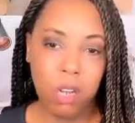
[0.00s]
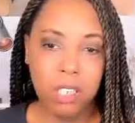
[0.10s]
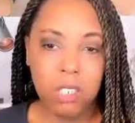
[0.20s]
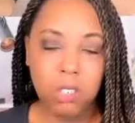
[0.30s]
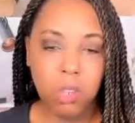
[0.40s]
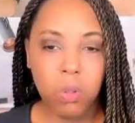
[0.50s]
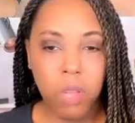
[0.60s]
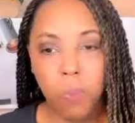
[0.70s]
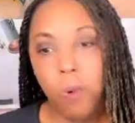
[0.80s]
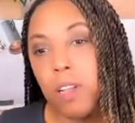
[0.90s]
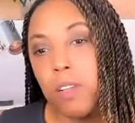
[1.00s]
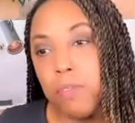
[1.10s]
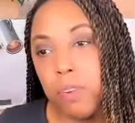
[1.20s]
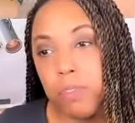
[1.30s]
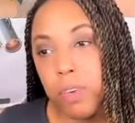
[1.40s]
They just know they want
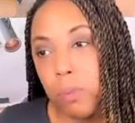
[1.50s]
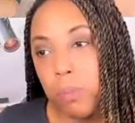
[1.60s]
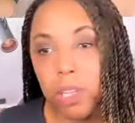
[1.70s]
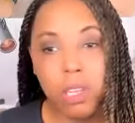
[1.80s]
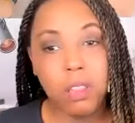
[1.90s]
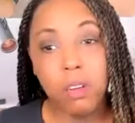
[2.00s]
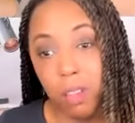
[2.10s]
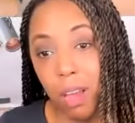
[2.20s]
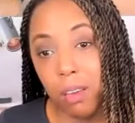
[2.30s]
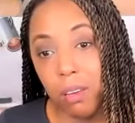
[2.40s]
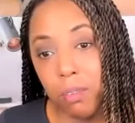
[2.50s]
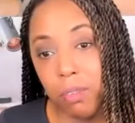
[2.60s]
fulfillment in their life.